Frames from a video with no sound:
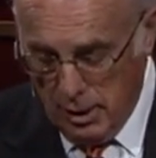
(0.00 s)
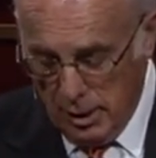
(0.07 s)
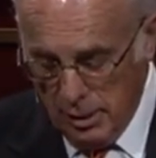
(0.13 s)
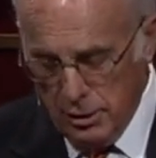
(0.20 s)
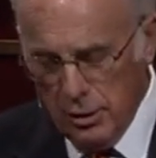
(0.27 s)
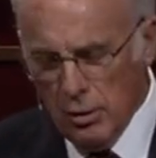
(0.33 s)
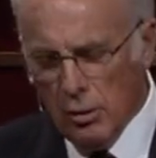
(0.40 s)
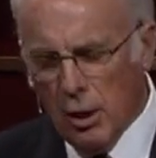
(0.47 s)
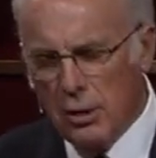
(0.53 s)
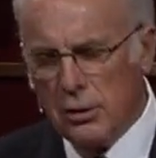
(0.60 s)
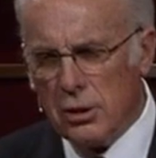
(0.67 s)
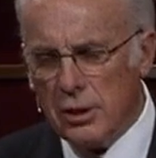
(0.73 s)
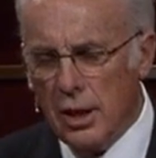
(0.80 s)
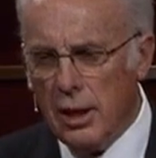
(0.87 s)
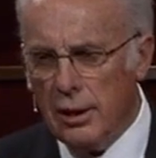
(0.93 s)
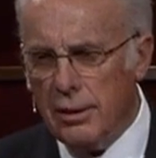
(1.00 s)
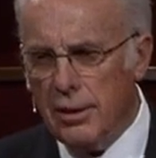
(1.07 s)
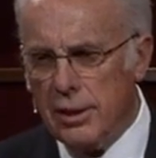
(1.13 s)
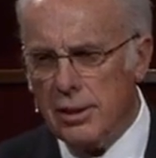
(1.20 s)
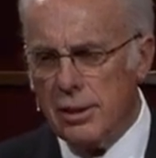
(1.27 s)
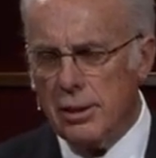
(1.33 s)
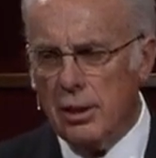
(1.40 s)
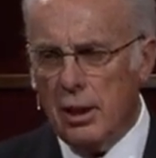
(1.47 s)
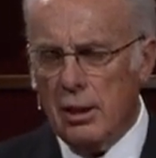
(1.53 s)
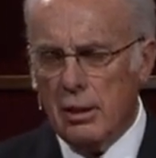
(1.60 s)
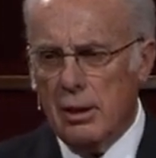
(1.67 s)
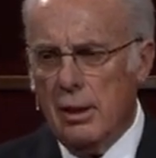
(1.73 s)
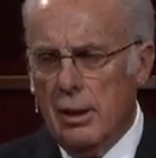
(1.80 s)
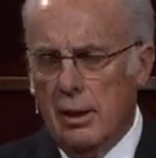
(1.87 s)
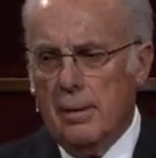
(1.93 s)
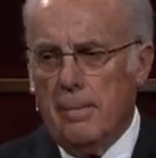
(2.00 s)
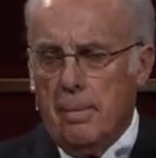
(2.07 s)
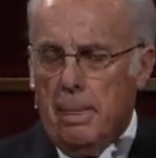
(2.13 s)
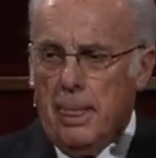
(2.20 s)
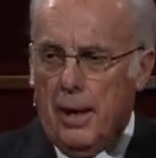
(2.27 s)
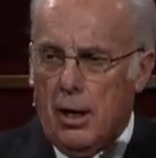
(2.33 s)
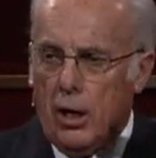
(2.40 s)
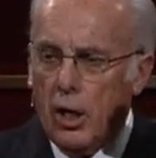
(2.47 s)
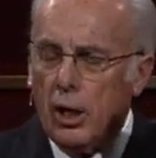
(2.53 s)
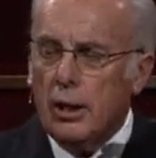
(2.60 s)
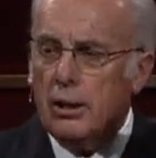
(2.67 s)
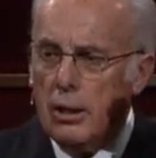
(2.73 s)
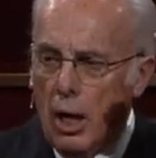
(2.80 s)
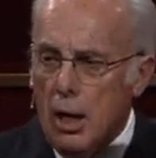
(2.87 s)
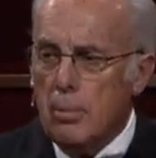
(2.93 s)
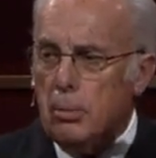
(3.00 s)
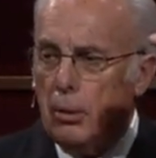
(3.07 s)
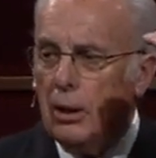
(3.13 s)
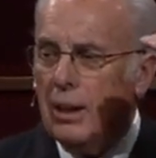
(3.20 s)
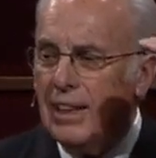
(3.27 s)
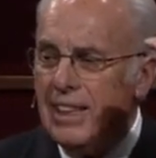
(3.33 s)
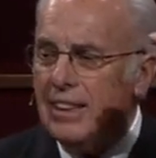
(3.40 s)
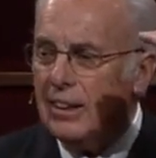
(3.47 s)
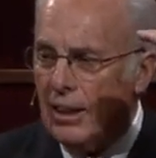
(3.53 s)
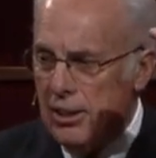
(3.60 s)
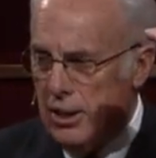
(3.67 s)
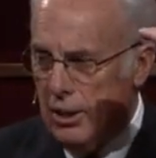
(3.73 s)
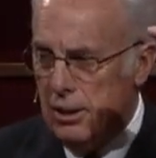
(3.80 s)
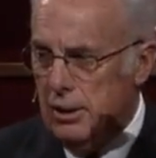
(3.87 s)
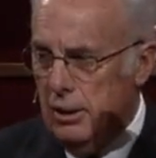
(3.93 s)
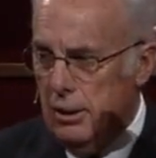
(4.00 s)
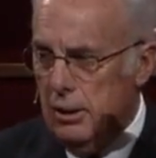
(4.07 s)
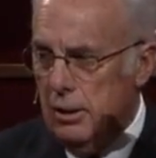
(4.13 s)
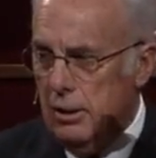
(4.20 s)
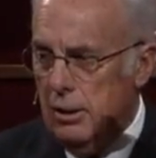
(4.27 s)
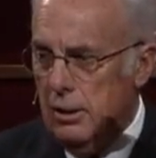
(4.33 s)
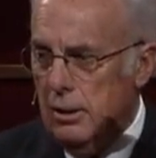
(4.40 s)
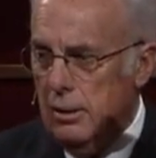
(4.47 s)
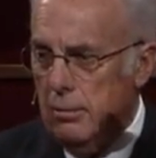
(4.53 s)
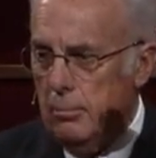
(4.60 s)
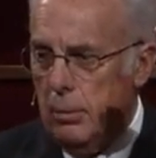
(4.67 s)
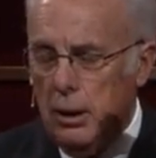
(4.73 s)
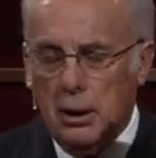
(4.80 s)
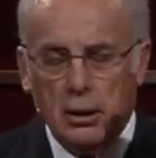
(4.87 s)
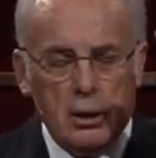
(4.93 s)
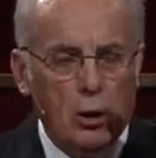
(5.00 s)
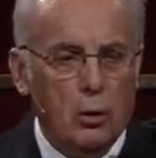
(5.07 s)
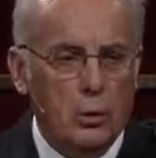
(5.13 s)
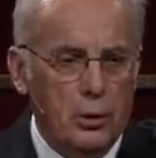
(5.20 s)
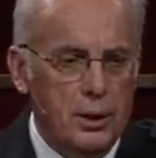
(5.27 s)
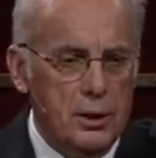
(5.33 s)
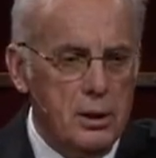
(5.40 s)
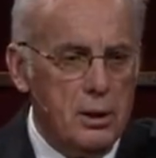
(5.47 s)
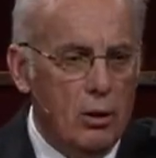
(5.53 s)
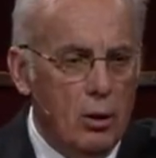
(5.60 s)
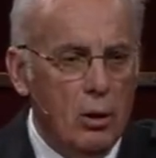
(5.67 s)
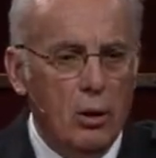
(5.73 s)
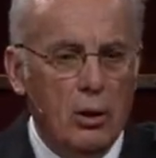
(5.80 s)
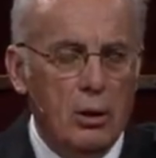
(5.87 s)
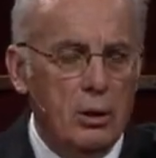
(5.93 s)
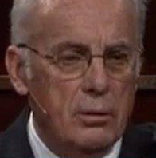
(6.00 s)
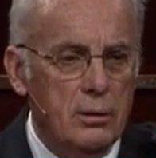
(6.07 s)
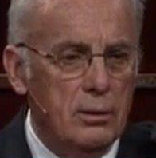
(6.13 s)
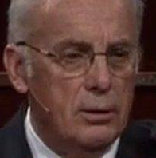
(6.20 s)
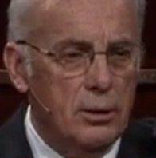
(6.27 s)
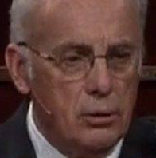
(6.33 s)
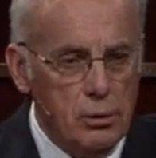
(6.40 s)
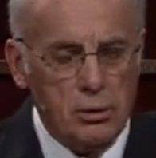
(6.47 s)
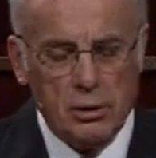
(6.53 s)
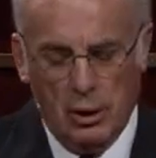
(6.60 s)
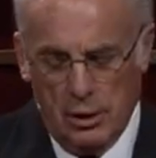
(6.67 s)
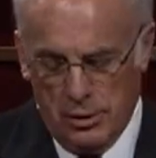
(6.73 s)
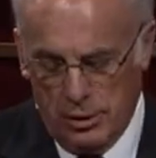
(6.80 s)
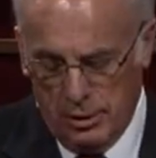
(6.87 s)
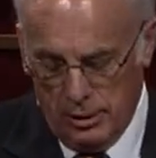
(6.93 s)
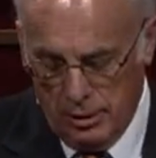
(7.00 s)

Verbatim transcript: And do you understand? This is the archetypal legalist being told it's all useless.